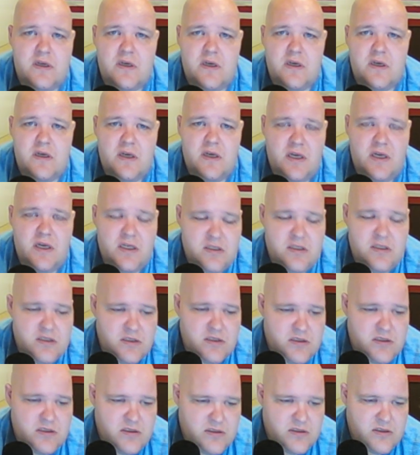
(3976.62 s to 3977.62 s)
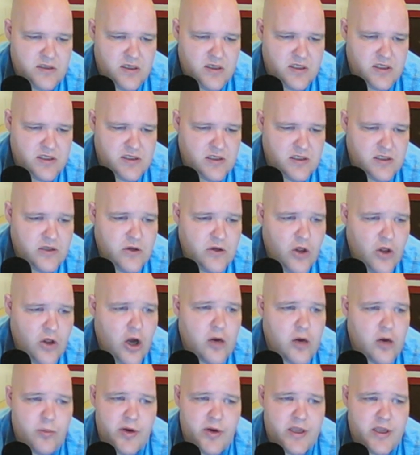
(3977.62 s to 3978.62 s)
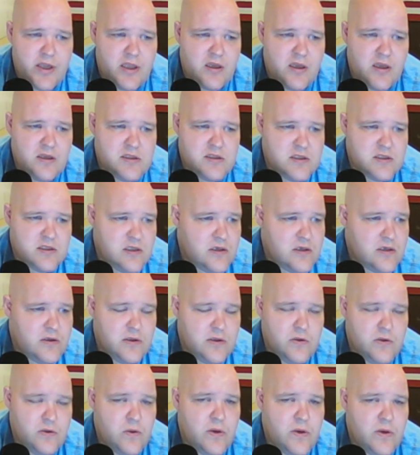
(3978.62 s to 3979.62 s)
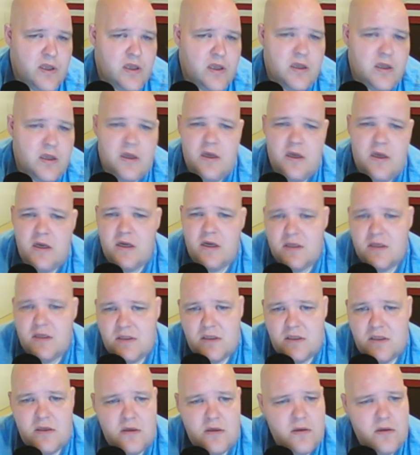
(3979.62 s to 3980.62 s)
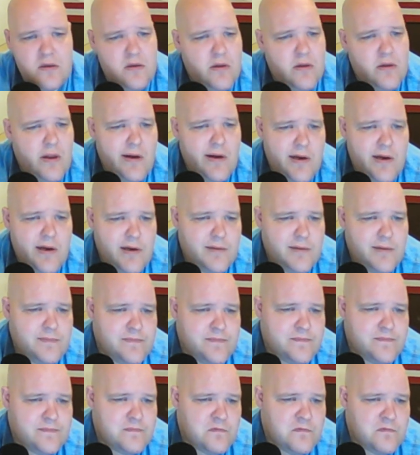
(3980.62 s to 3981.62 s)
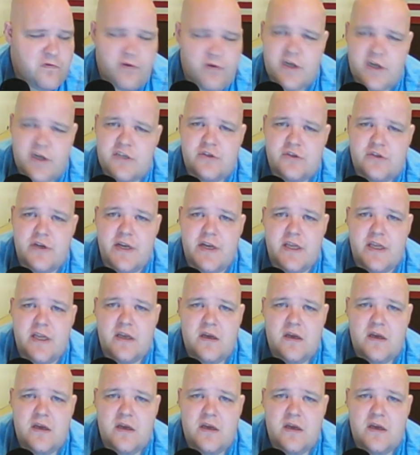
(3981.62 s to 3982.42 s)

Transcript: It's a little heartbreaking, it's a little annoying, it's a little frustrating,